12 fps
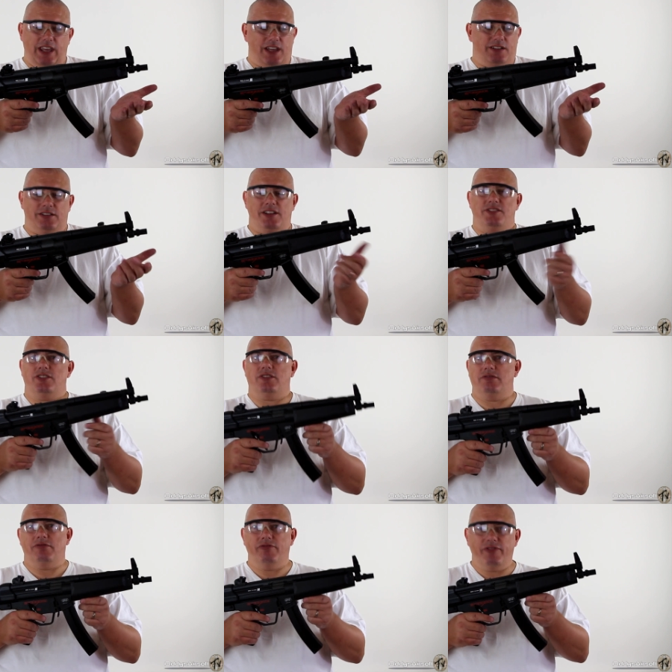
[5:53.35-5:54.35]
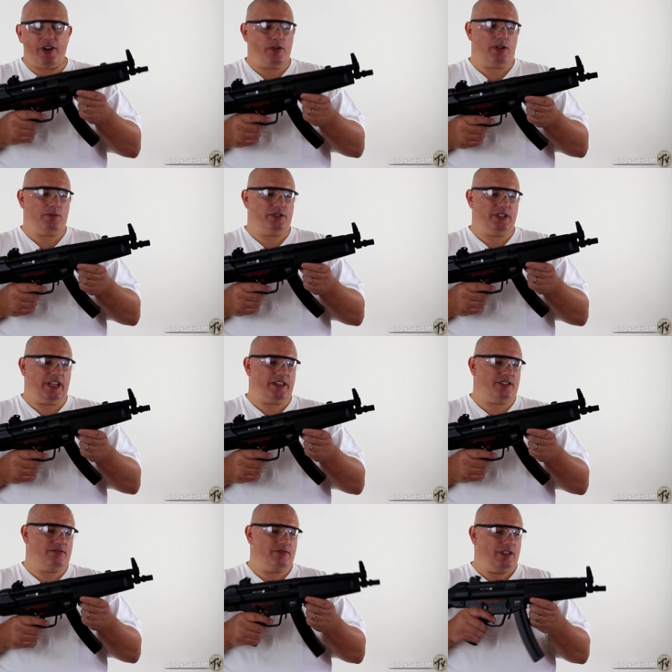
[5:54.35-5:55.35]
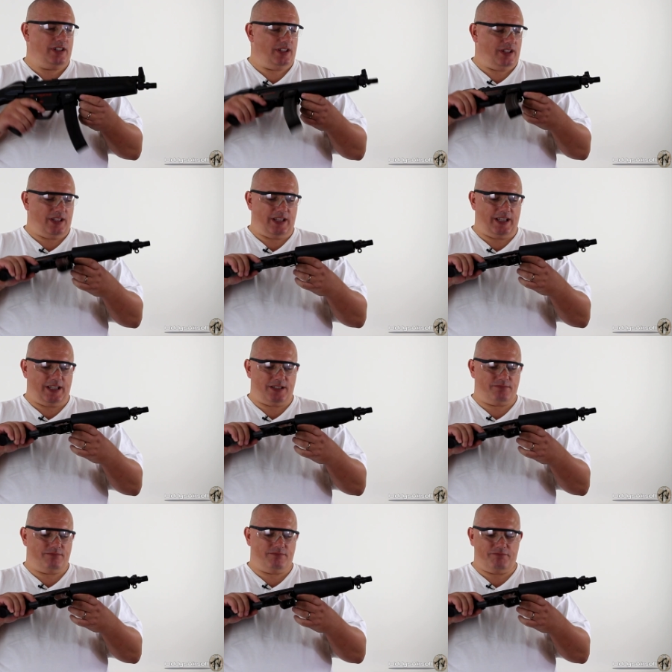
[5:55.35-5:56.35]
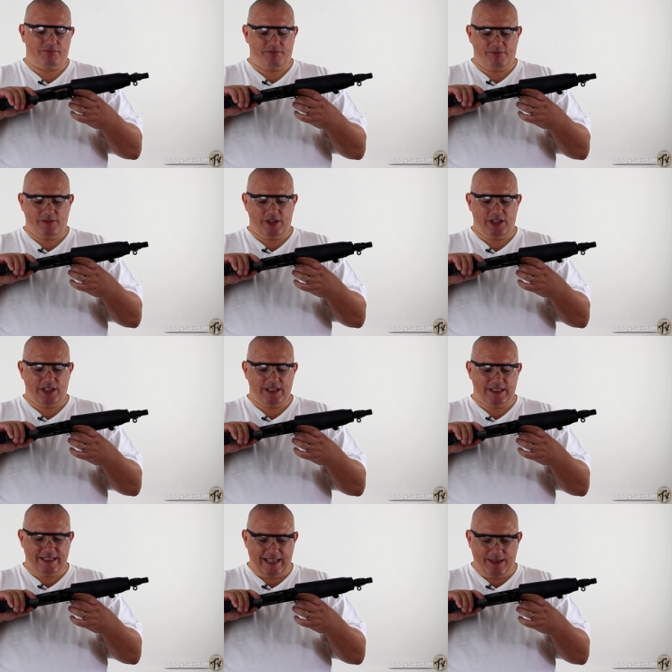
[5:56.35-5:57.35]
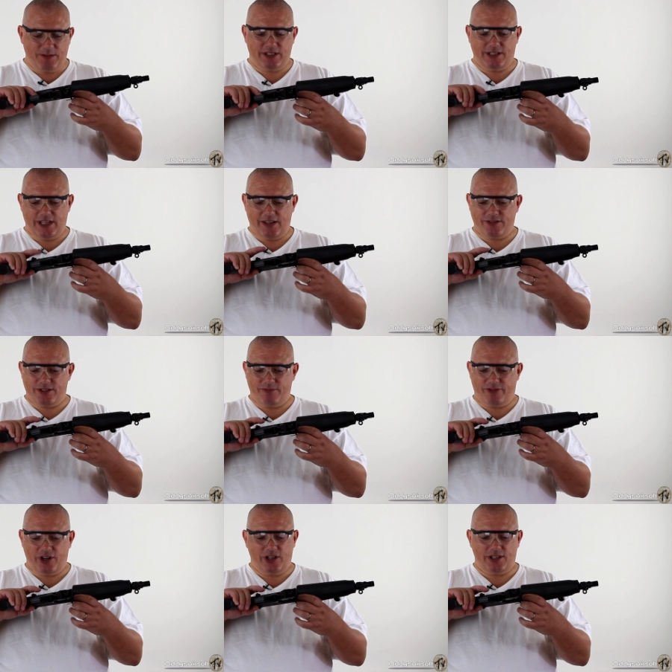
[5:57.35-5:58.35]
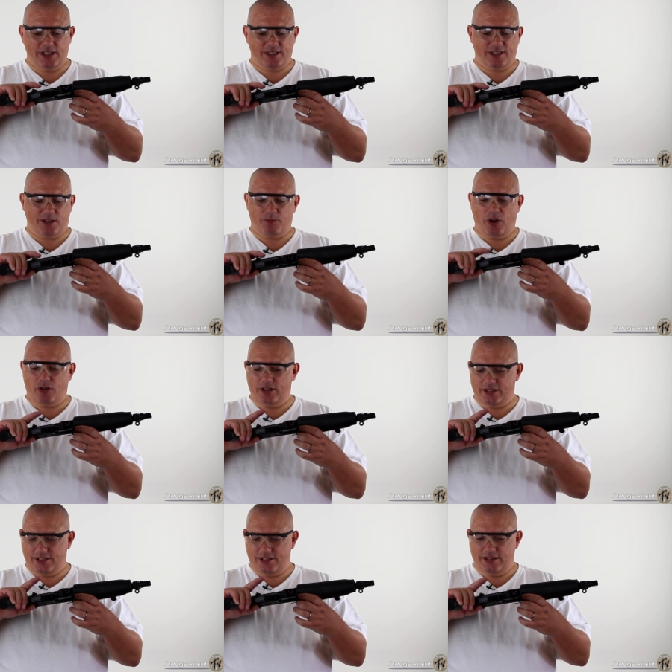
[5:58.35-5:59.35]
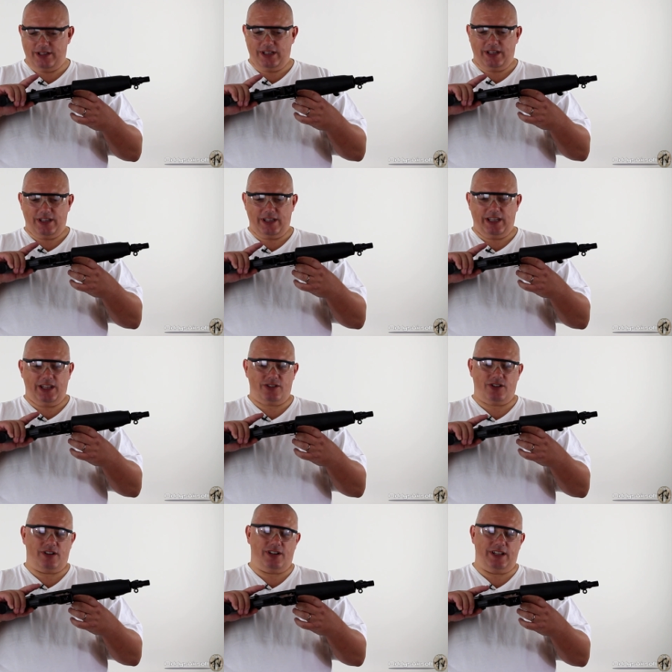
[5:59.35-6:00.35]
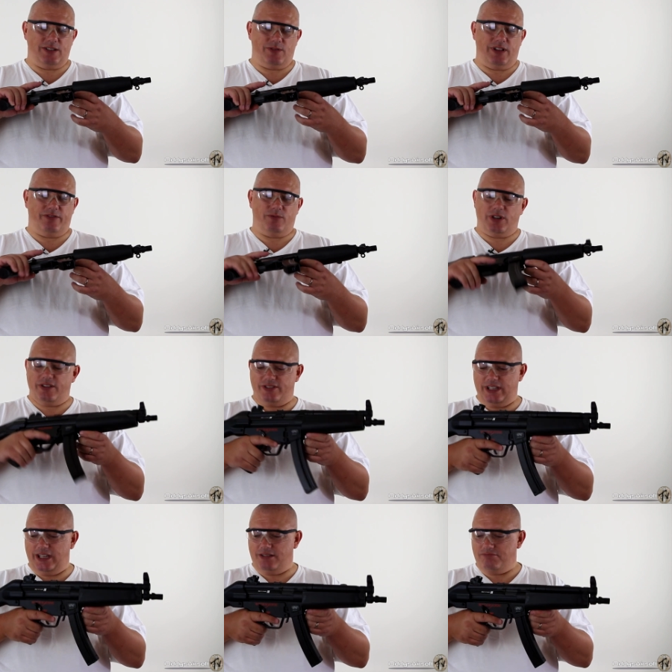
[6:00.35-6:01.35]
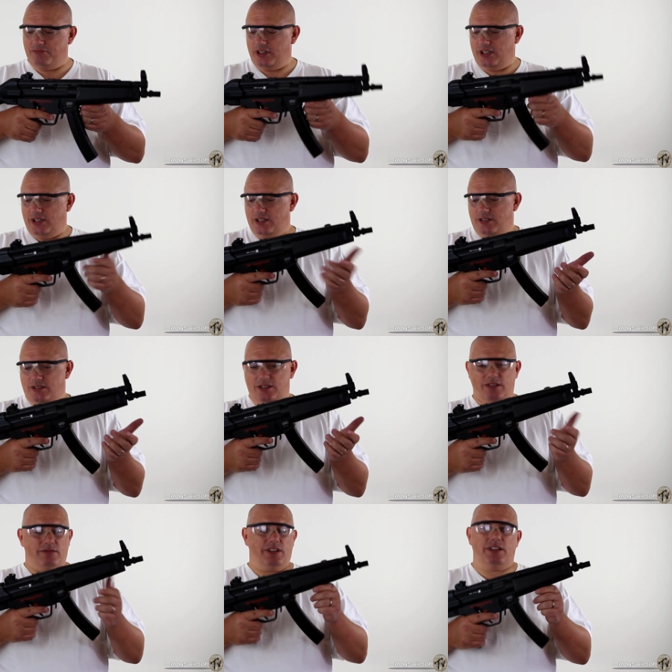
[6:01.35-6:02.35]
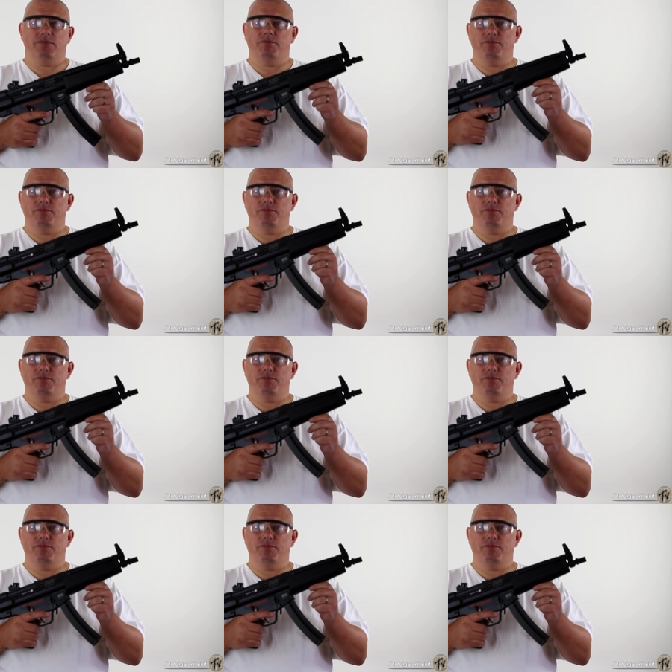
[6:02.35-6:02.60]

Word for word: yeah, nice gun, very well put together. Um, seems to have some very nice components uh, internally as well, from what I've seen. So uh,